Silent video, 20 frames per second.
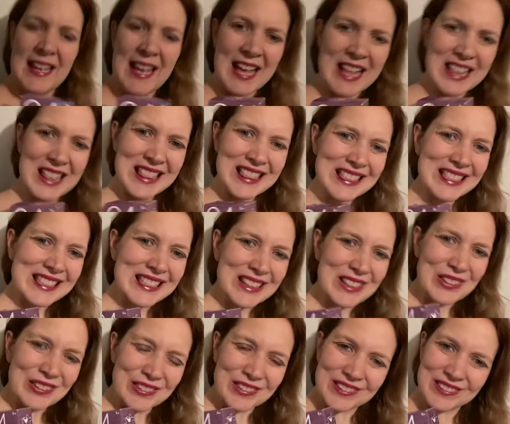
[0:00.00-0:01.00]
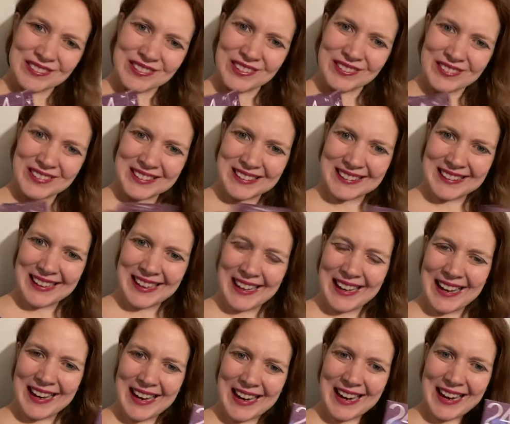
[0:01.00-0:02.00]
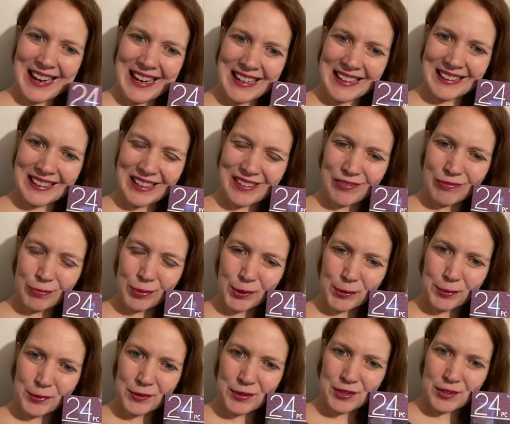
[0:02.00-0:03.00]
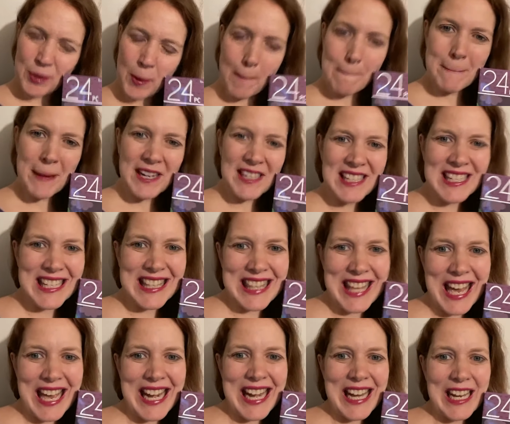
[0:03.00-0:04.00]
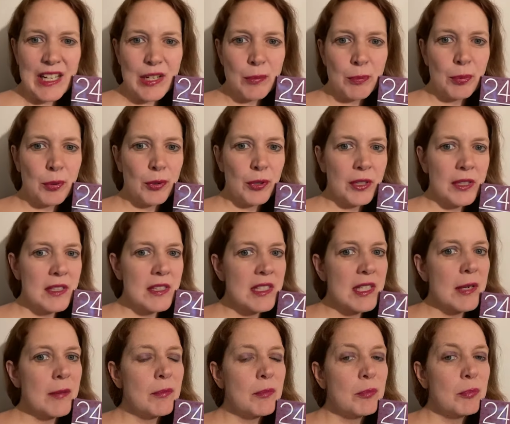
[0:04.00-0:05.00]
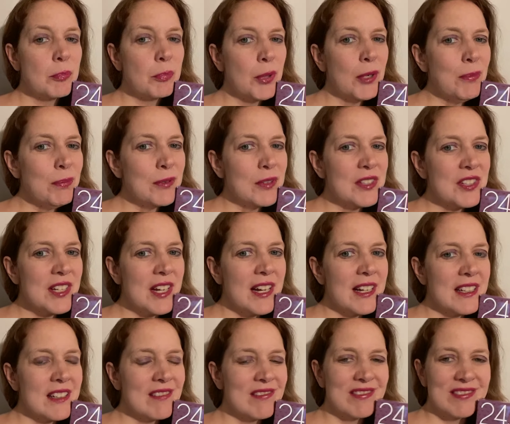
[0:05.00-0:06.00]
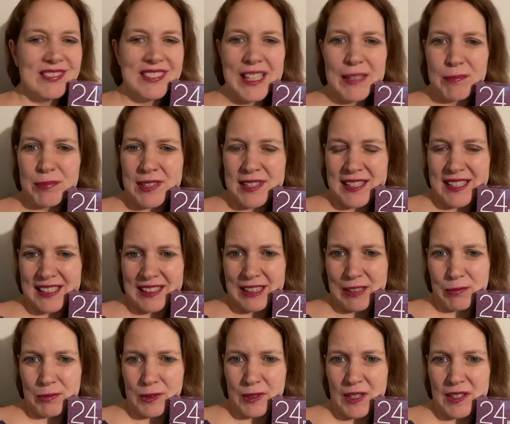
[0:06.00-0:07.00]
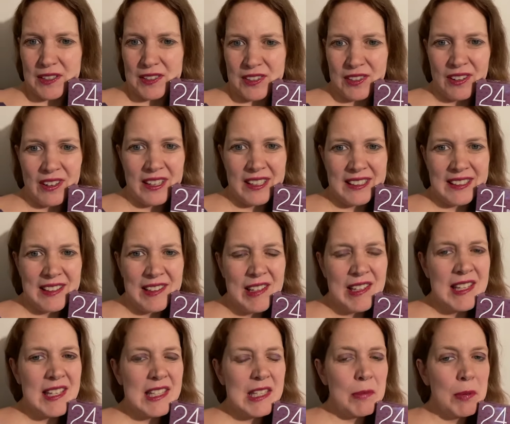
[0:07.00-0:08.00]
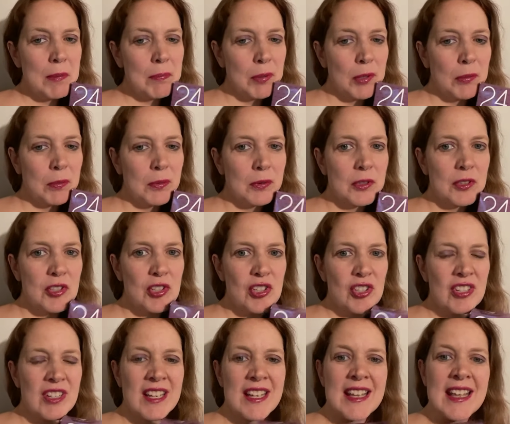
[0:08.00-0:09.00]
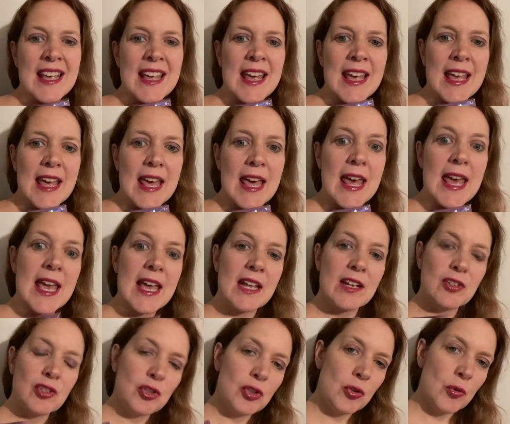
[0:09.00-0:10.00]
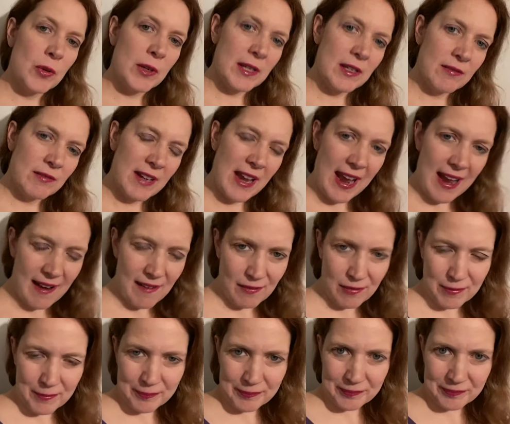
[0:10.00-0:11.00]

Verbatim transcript: Hello everyone! I love purple so much that I end up putting some purplish kind of lipstick lip gloss on. It's a bit purplish. And you know what I even have?